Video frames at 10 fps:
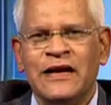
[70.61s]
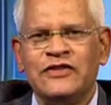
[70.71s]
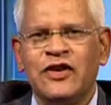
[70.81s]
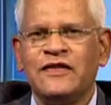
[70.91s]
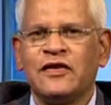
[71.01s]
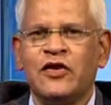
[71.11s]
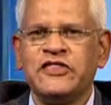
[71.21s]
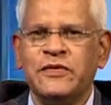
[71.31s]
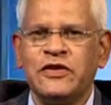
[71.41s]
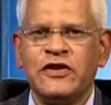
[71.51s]
John is a
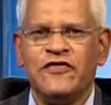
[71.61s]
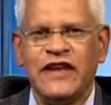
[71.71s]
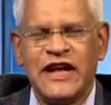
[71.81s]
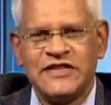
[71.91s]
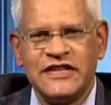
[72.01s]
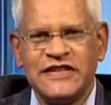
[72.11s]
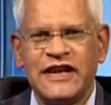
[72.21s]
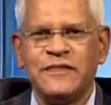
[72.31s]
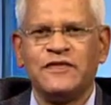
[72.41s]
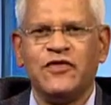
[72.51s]
contributor to Financial
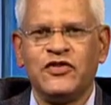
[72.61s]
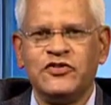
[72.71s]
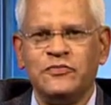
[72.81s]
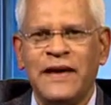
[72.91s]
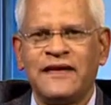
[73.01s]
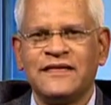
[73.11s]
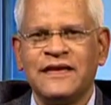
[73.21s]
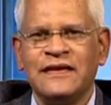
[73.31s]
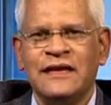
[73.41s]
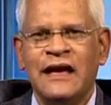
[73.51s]
Times, Fortune
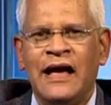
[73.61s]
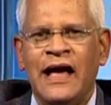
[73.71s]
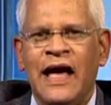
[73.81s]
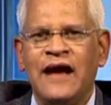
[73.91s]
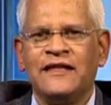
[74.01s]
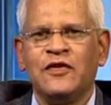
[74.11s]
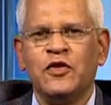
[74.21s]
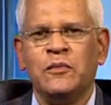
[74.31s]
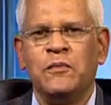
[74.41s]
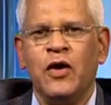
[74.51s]
magazine, and his
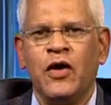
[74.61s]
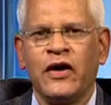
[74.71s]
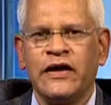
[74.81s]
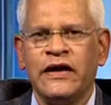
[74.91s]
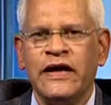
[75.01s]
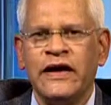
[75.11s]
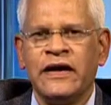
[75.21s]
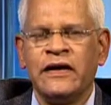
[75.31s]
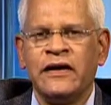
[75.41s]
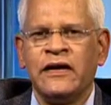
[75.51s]
own blog in
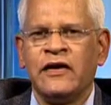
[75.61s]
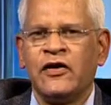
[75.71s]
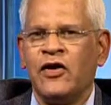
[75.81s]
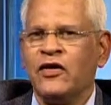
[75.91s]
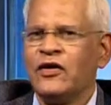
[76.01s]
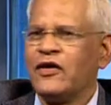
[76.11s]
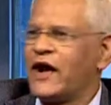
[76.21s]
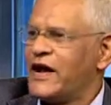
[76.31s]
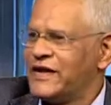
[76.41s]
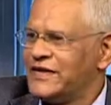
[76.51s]
India called
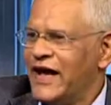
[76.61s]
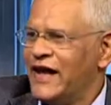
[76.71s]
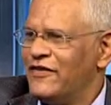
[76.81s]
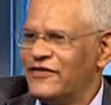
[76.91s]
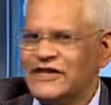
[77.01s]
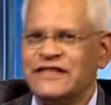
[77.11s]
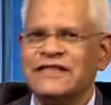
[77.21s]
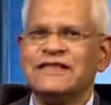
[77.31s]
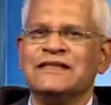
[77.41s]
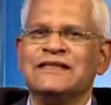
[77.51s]
Riding the Elephant.
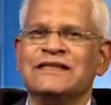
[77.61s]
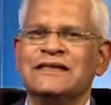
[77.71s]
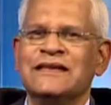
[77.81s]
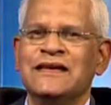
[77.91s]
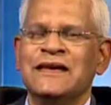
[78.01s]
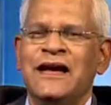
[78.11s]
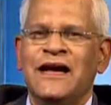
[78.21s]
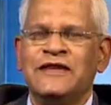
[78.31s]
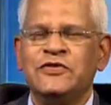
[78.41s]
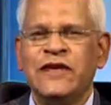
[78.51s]

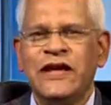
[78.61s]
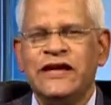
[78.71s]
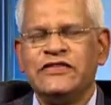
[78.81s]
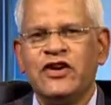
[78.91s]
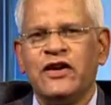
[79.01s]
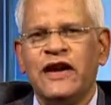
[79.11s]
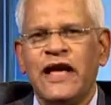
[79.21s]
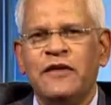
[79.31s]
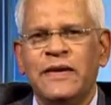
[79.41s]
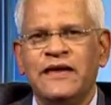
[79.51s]
Today, John and
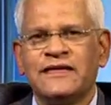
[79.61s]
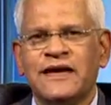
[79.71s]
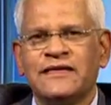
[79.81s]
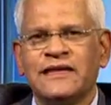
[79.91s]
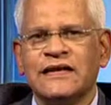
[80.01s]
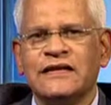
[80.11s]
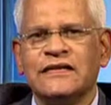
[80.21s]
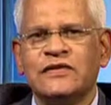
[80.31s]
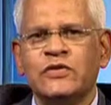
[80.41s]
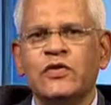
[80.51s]
I will be discussing
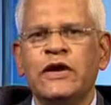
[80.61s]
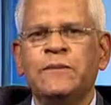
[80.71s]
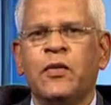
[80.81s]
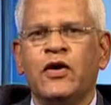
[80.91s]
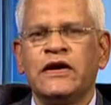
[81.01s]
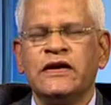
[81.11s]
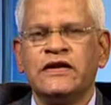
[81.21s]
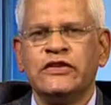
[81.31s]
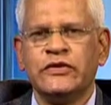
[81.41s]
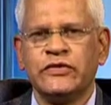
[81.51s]
two important
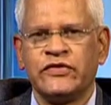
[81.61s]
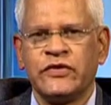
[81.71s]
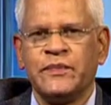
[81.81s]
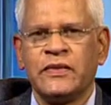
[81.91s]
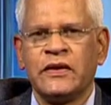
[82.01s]
issues.